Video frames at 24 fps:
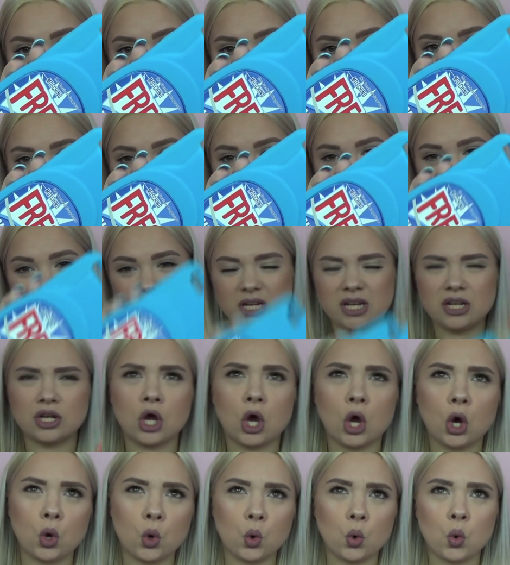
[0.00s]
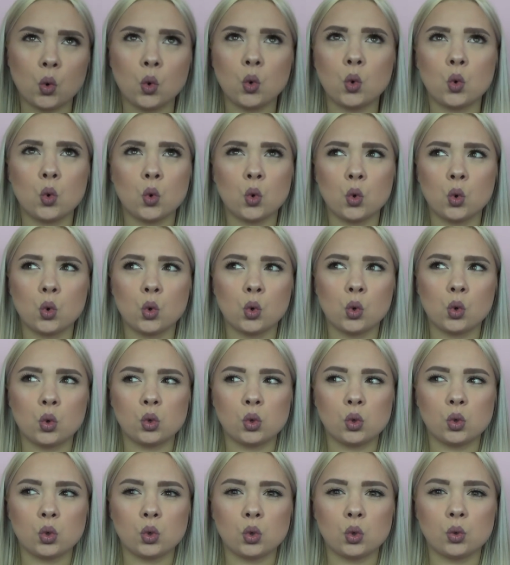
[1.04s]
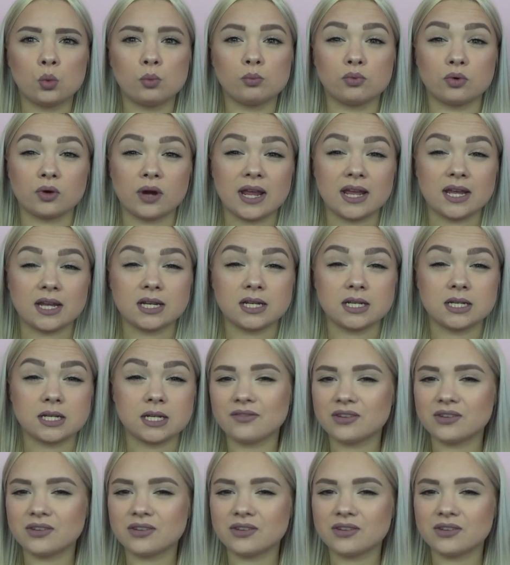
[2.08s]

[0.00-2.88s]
Moschino brand.